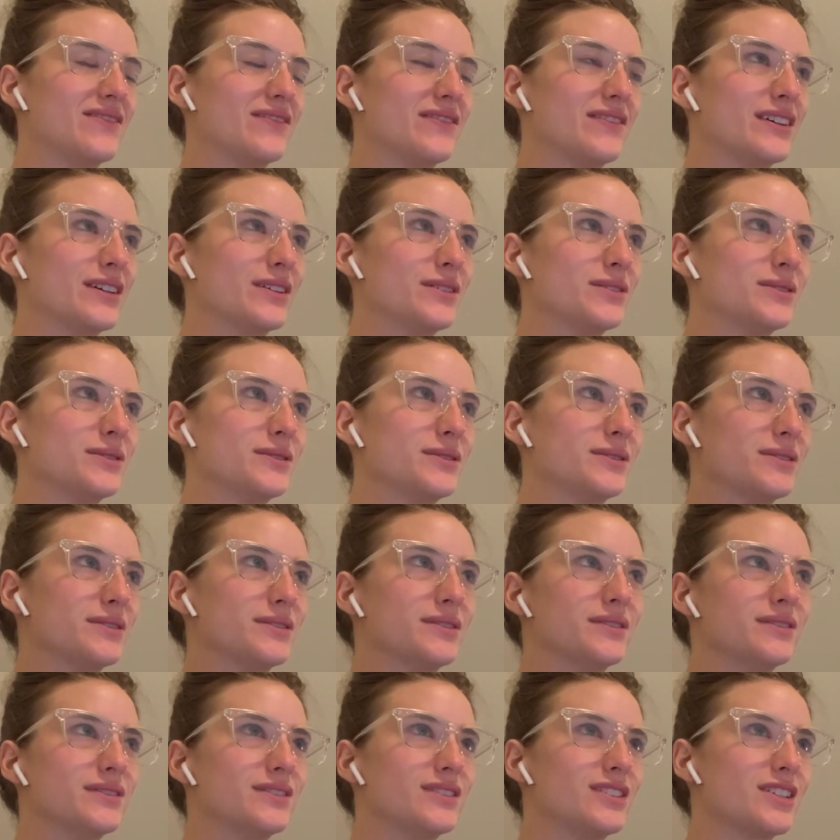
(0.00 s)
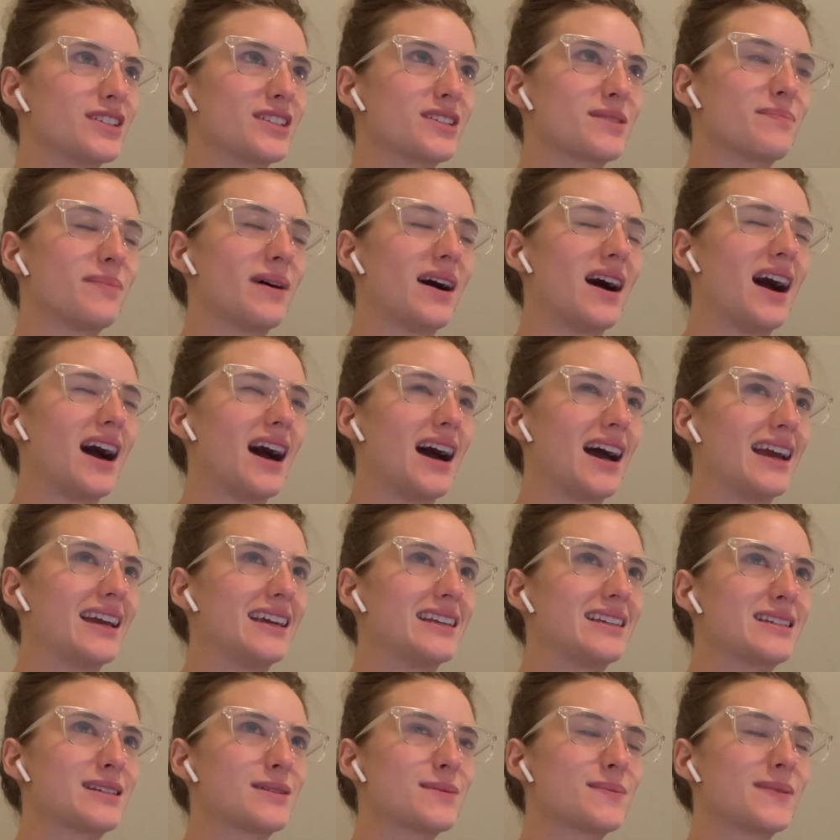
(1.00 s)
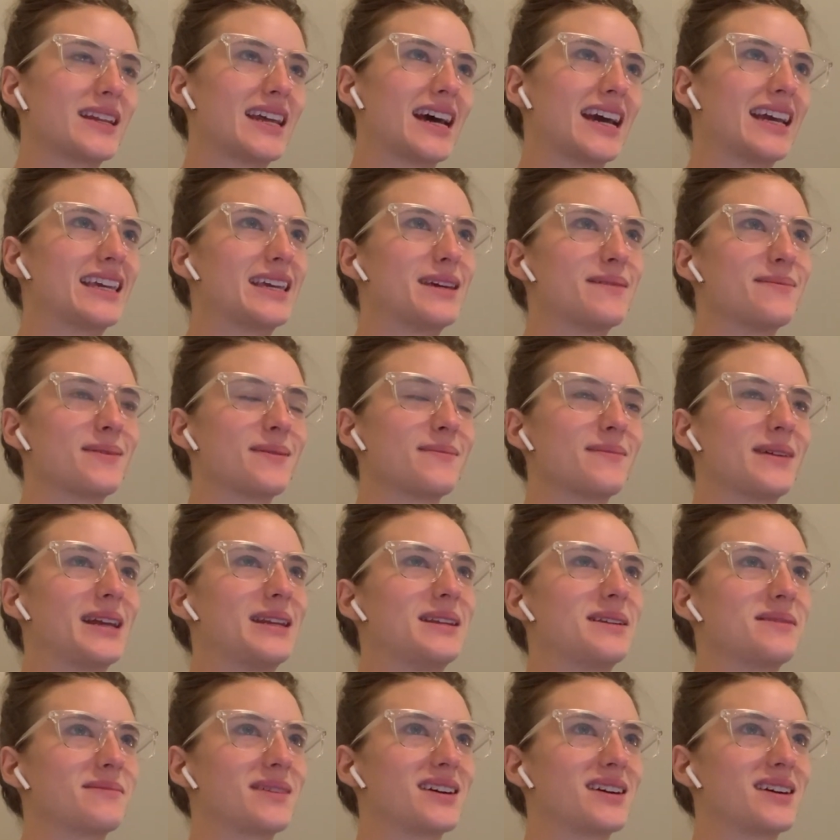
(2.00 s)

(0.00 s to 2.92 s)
about a new role I'm taking on, which